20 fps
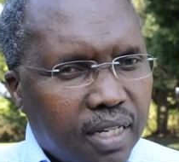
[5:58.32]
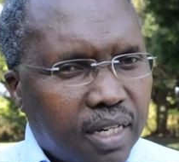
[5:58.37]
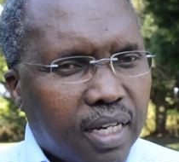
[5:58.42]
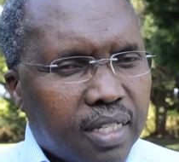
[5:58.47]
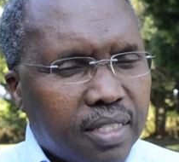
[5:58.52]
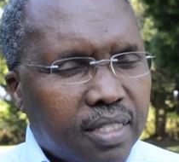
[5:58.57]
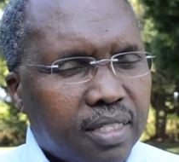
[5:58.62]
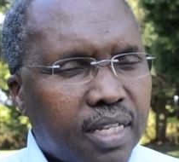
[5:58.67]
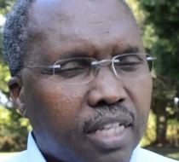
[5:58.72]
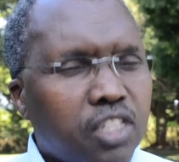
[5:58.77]

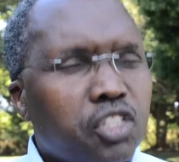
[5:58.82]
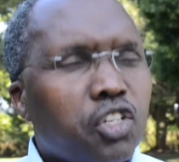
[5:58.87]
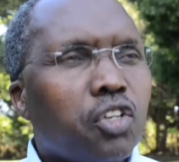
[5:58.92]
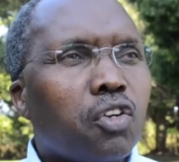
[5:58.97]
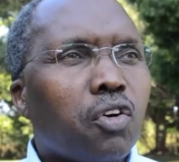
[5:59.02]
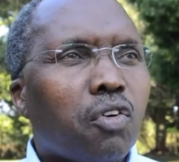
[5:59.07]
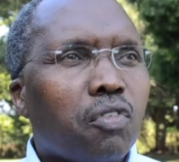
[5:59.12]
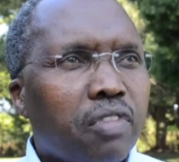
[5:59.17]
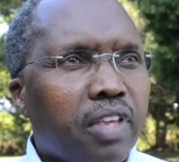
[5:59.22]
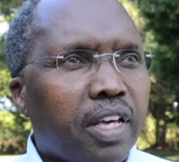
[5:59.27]
section
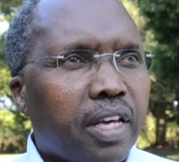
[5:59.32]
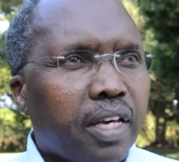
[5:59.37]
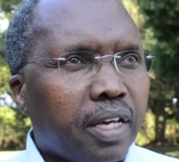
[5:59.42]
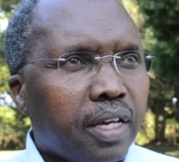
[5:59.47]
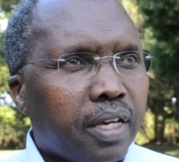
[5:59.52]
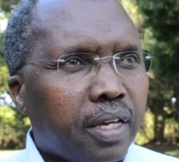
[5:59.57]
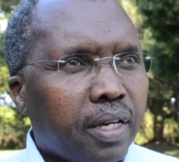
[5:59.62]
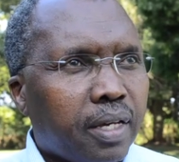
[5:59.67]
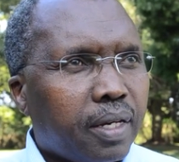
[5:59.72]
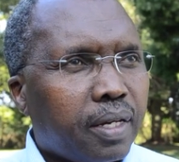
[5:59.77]
of
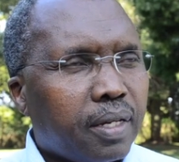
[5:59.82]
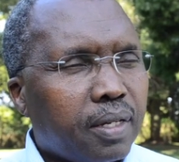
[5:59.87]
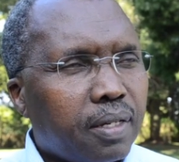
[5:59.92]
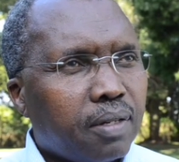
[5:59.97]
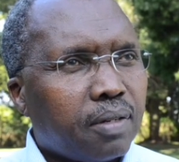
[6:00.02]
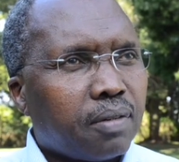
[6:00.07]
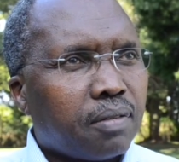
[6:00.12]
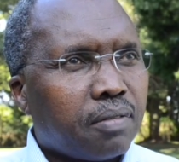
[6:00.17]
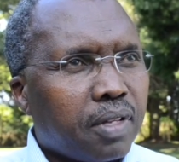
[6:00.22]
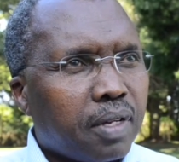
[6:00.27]
the
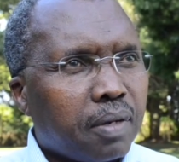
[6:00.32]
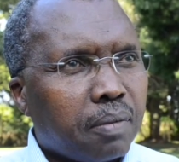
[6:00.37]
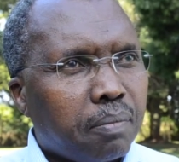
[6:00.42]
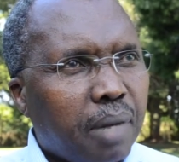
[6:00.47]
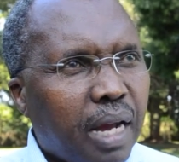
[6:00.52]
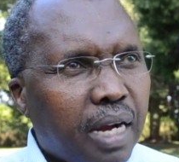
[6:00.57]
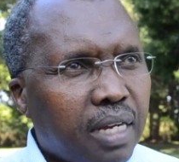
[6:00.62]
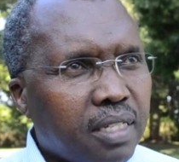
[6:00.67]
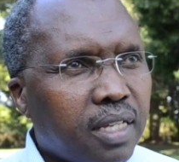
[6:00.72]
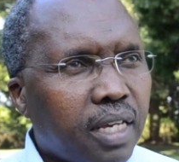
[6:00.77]

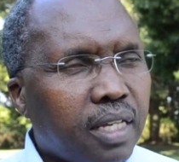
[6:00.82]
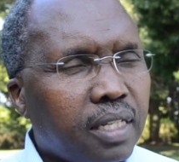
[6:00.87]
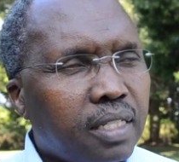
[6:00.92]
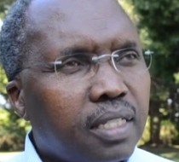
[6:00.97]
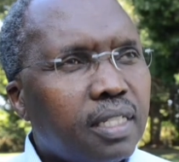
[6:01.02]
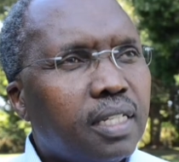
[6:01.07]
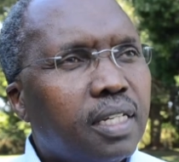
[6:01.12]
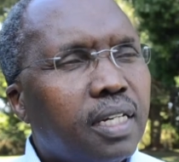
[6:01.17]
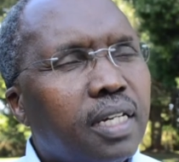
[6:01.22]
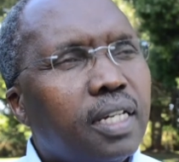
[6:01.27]
parasite,
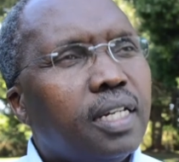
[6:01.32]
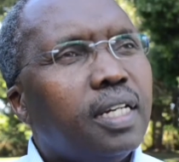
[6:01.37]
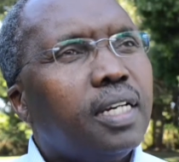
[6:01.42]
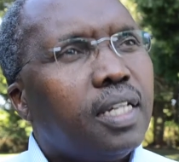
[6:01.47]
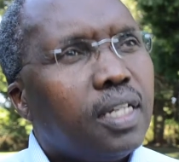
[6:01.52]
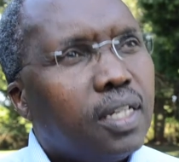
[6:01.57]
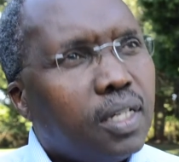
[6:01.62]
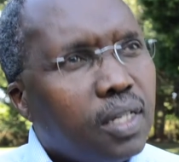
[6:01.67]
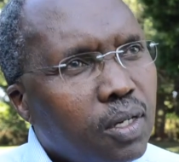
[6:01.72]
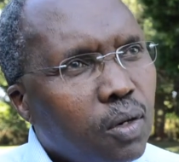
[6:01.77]

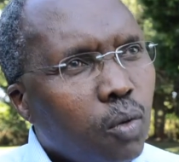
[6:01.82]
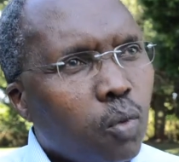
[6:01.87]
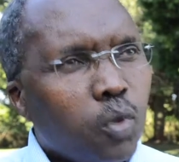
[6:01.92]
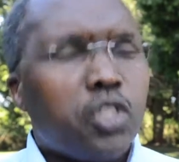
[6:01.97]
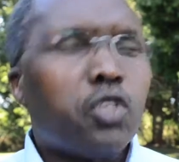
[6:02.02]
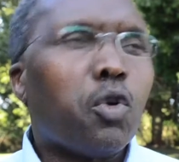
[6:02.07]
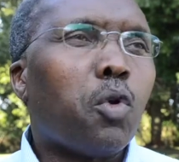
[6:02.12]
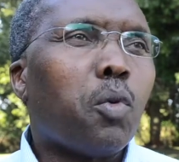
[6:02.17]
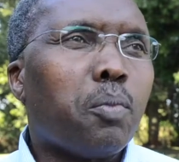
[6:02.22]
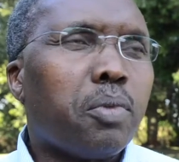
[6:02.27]

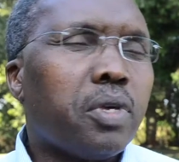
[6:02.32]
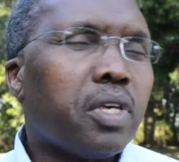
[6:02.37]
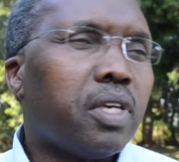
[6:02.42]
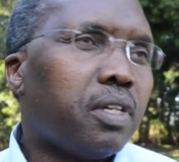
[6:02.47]
which will be